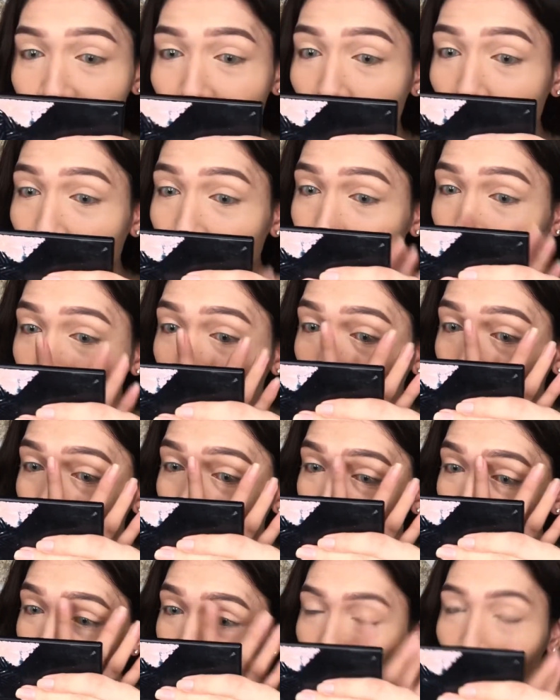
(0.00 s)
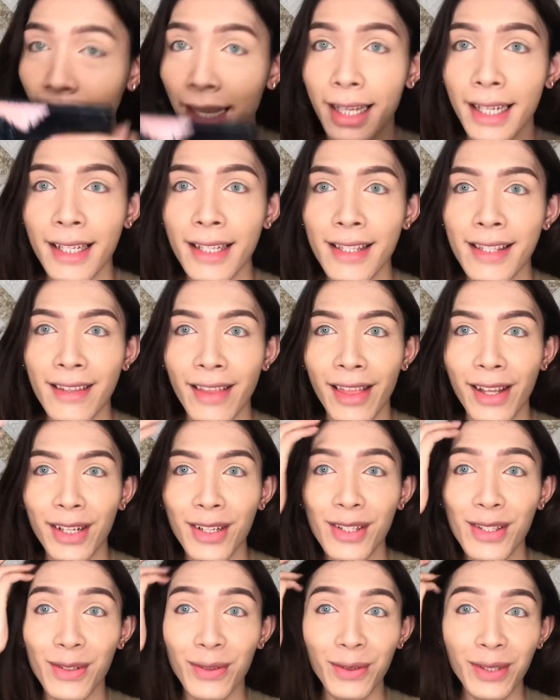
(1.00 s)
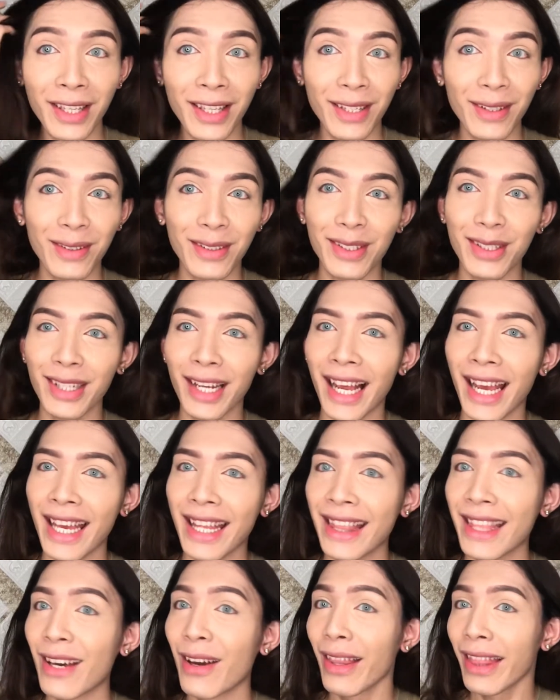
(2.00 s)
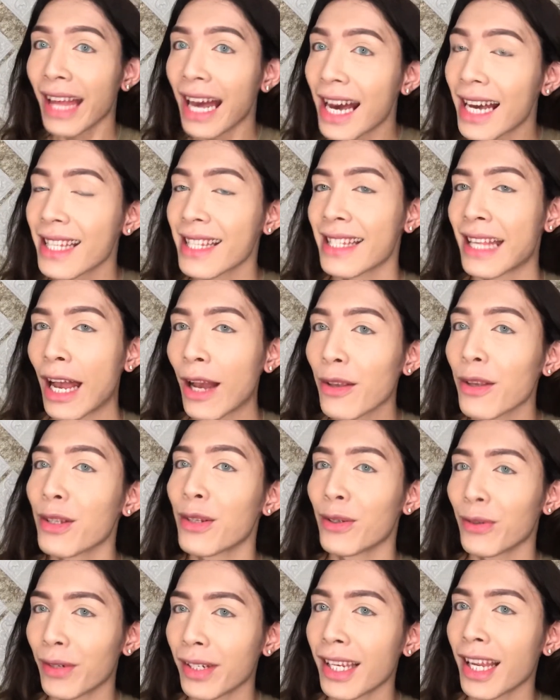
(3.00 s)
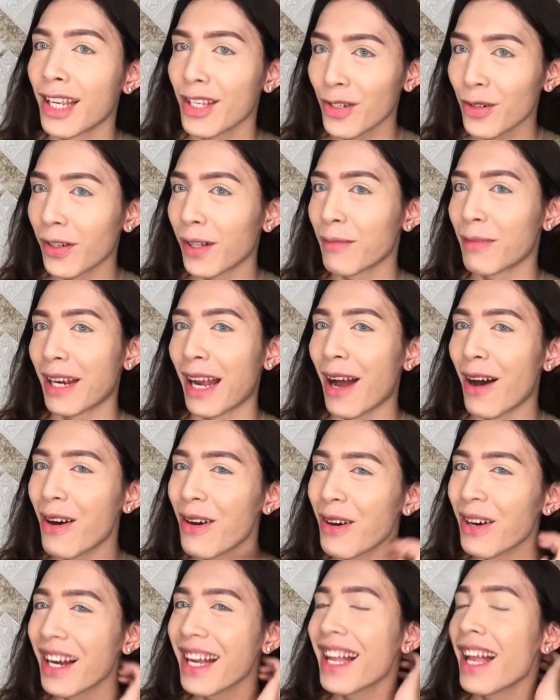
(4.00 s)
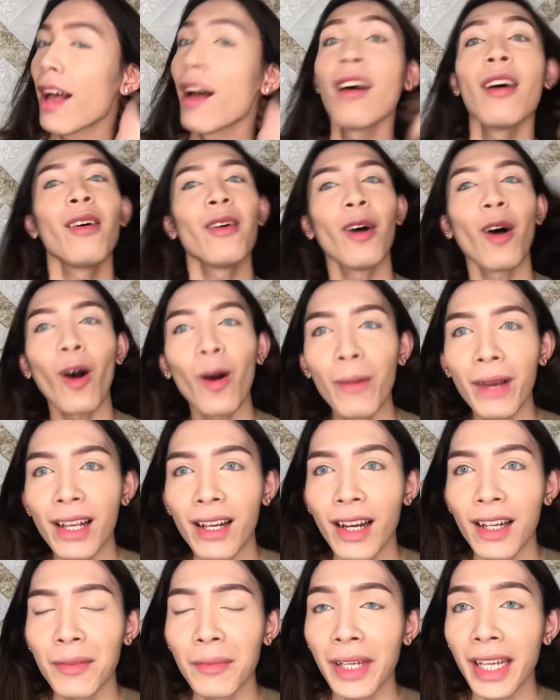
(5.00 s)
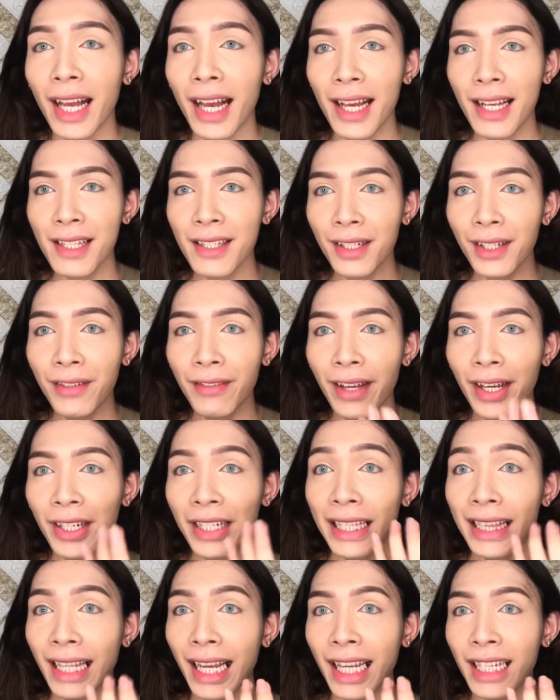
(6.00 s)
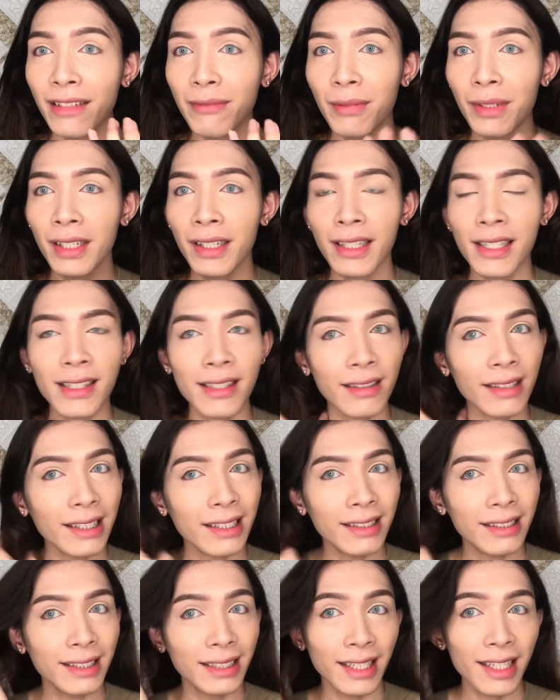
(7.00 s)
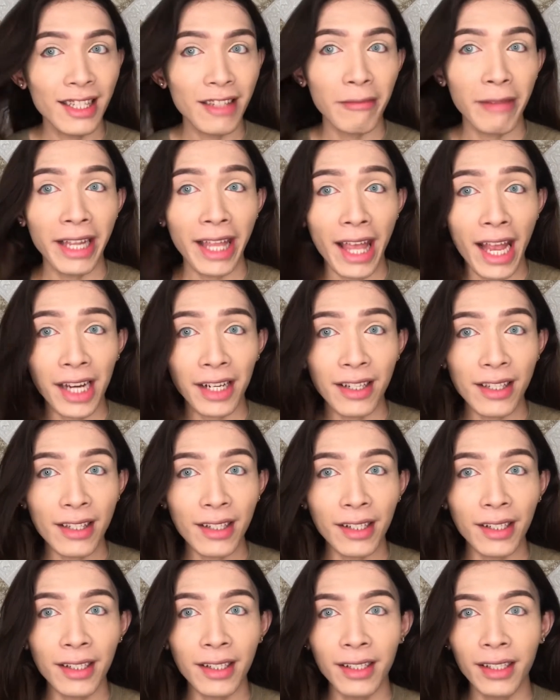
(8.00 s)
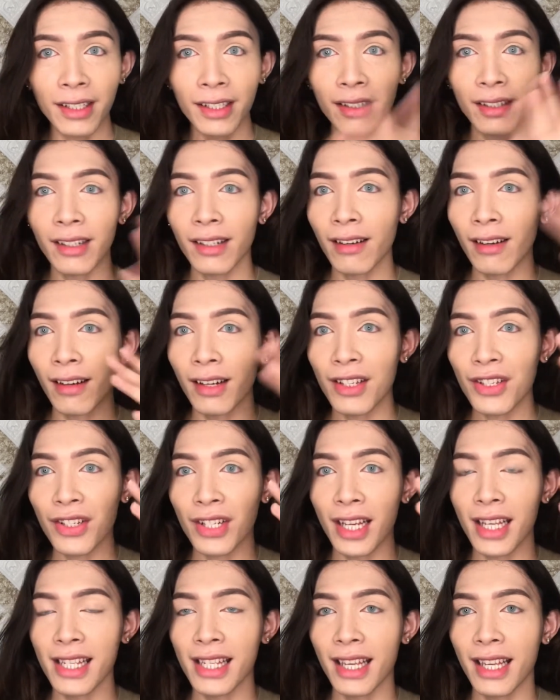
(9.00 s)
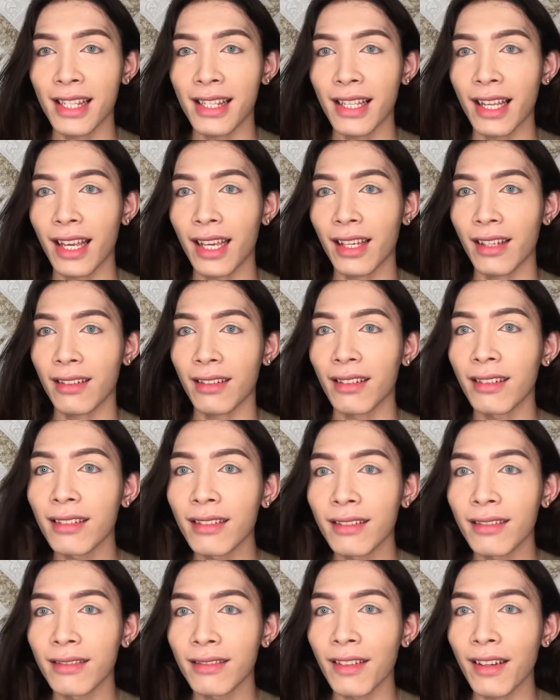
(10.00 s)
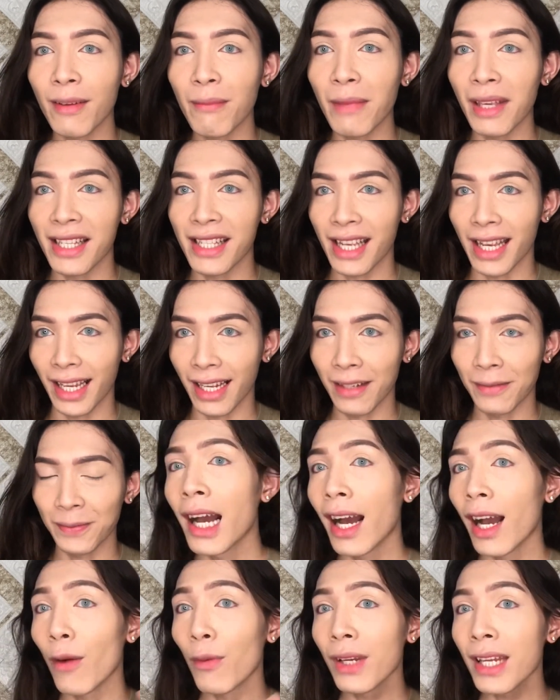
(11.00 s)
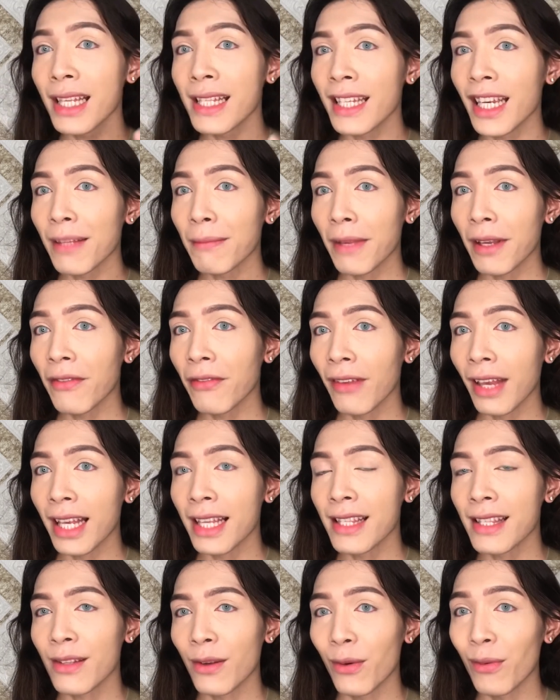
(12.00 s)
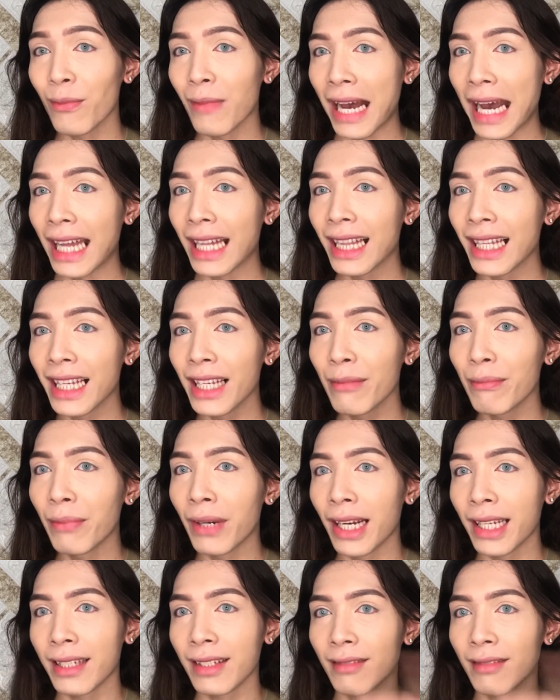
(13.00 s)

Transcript: are on, guys. They're so cute, right? Now that's how you do a natural brow. Oh my god, my eyes are very light because since my hair is darker, the contrast is like amazing. I want to set my face so badly, but